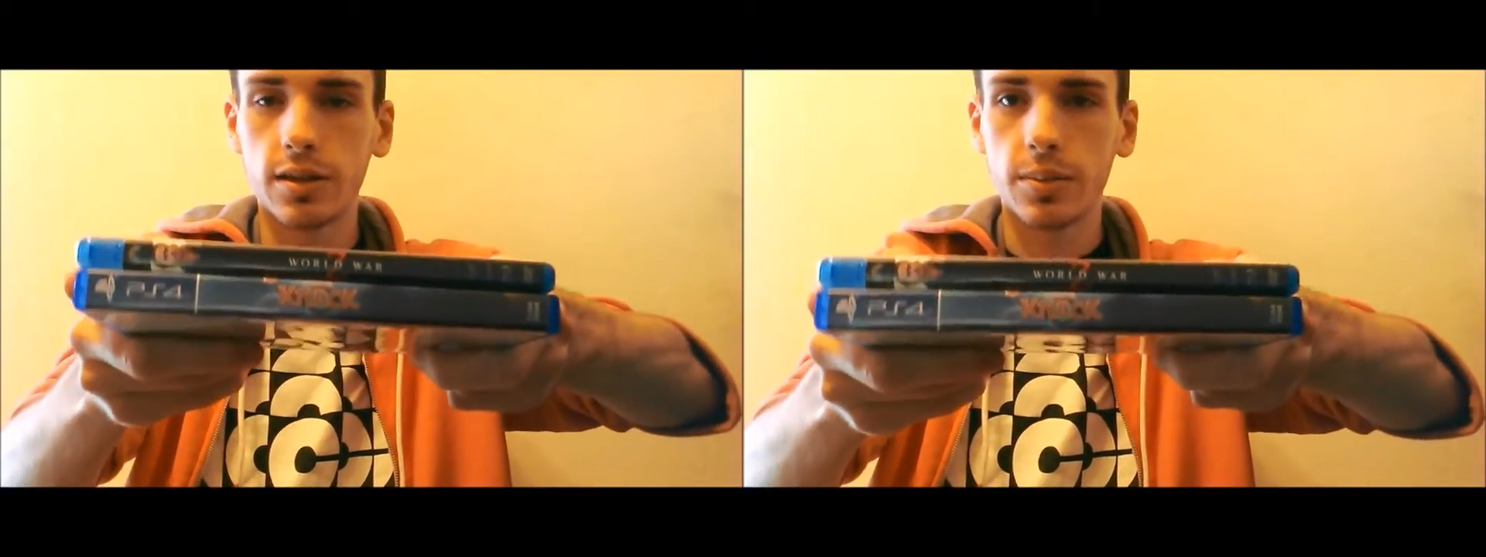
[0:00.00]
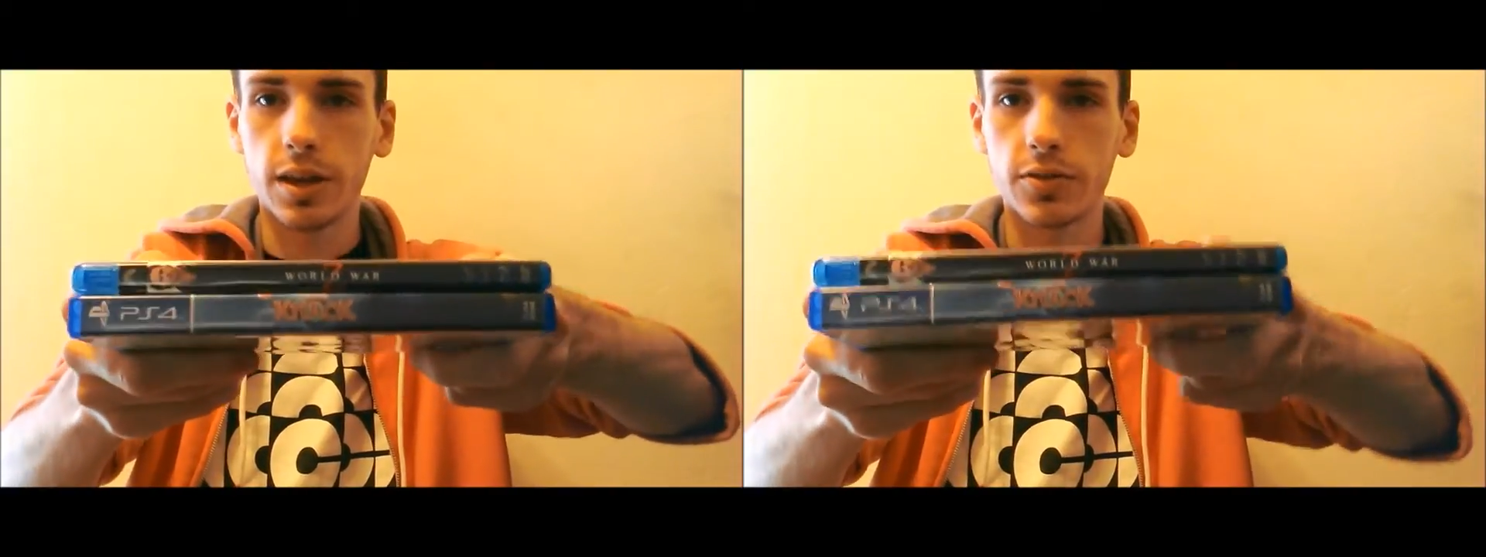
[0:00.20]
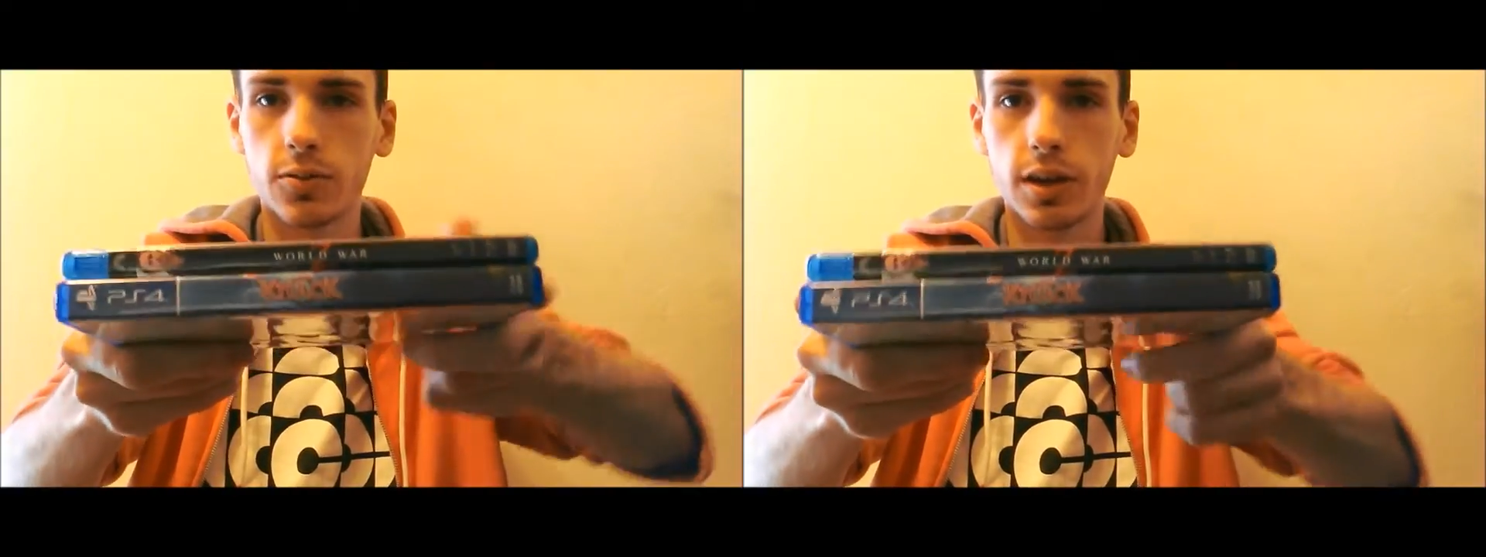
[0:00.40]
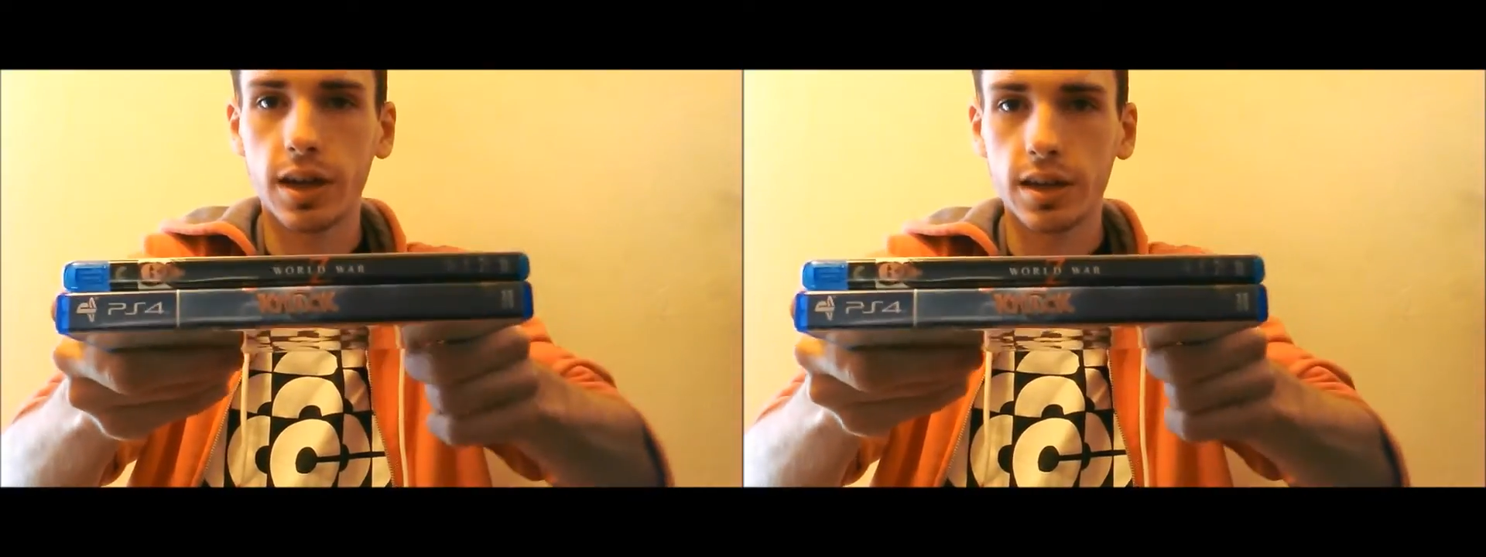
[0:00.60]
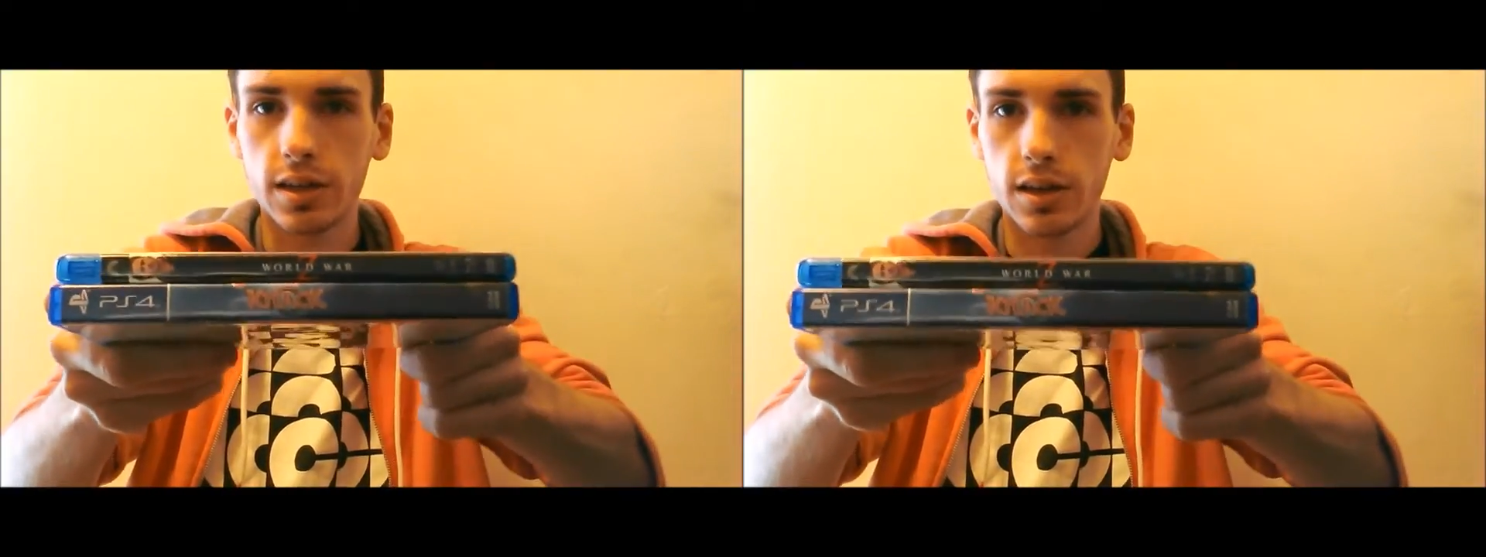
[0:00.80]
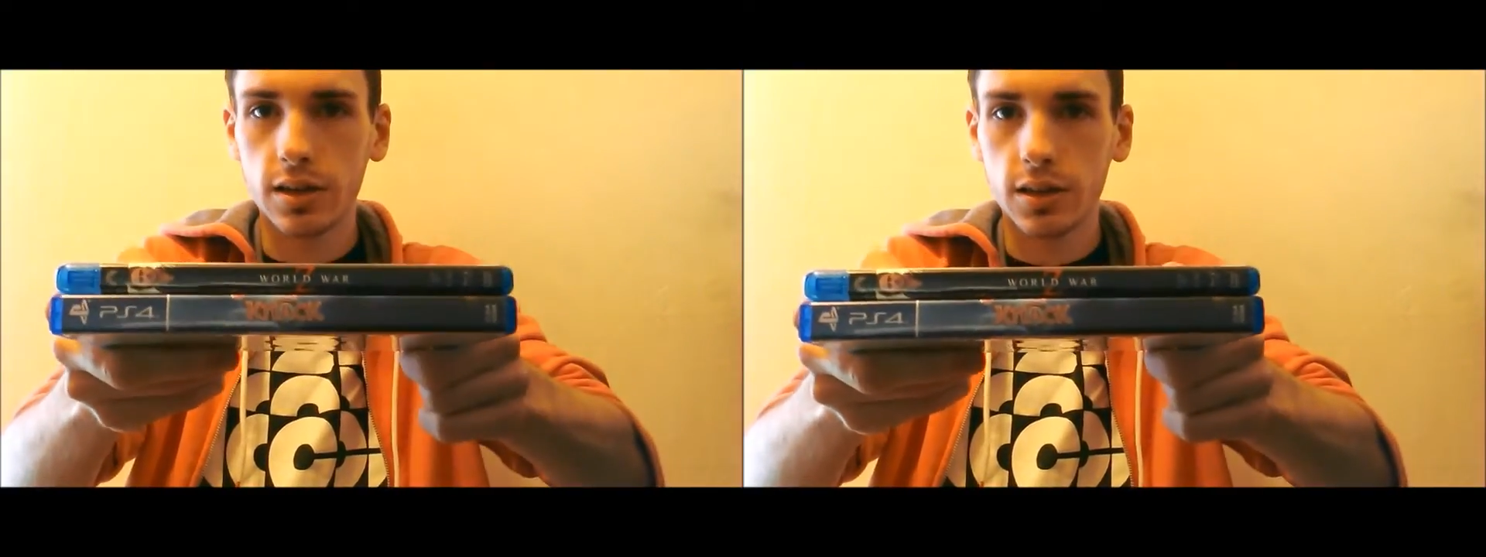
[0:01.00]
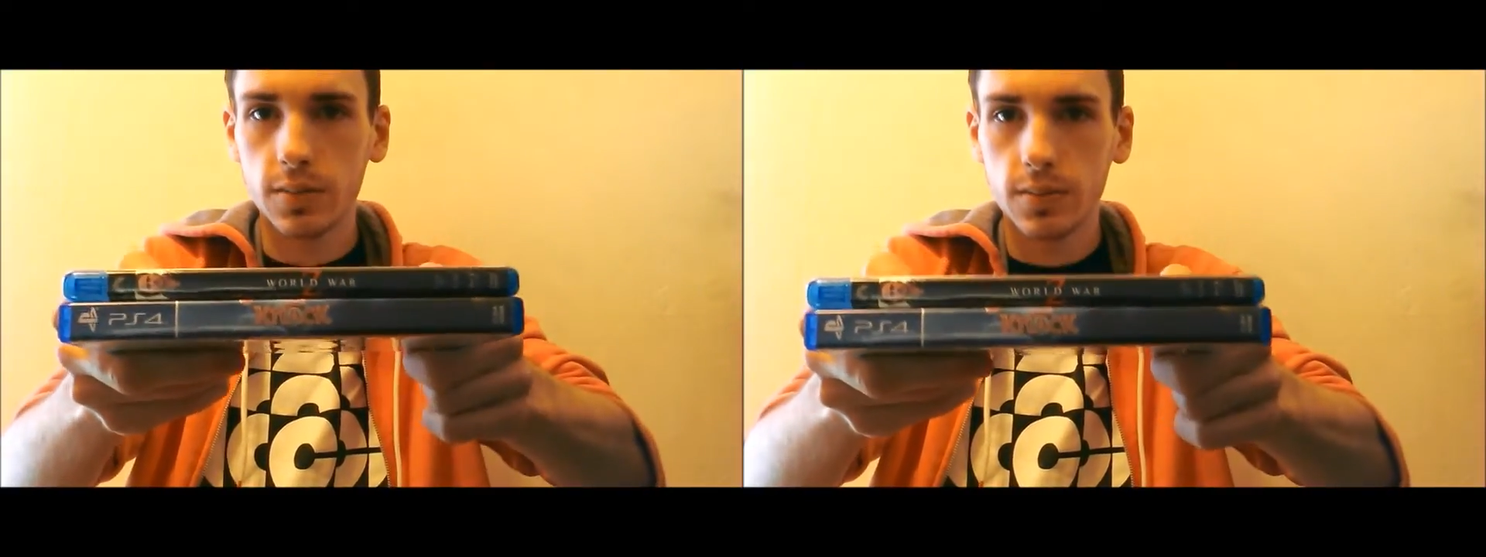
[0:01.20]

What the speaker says: the PS4 case does.